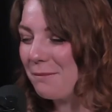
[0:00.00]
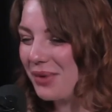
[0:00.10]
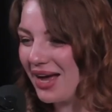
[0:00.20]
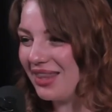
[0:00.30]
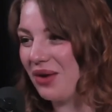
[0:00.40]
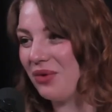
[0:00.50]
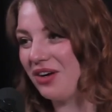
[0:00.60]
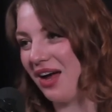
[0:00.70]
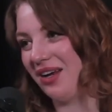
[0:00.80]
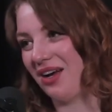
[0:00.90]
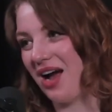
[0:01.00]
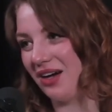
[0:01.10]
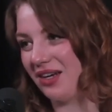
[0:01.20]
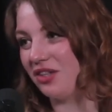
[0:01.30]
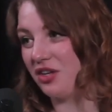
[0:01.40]
but they were not in a
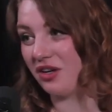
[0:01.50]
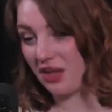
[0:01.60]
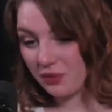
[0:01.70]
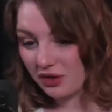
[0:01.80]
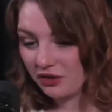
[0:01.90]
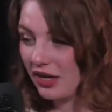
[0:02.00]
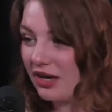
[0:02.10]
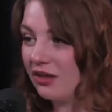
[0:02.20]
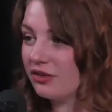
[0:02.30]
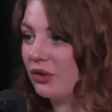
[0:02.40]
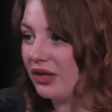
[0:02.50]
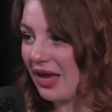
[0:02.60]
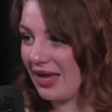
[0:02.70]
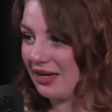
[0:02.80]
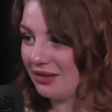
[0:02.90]
cocktail jar. They were in a regular old
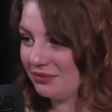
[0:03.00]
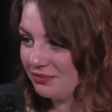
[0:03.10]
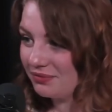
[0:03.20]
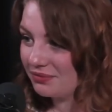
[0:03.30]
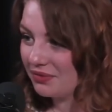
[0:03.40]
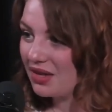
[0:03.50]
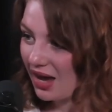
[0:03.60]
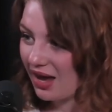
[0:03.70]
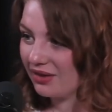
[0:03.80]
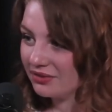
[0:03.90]
can. Huh. Yeah.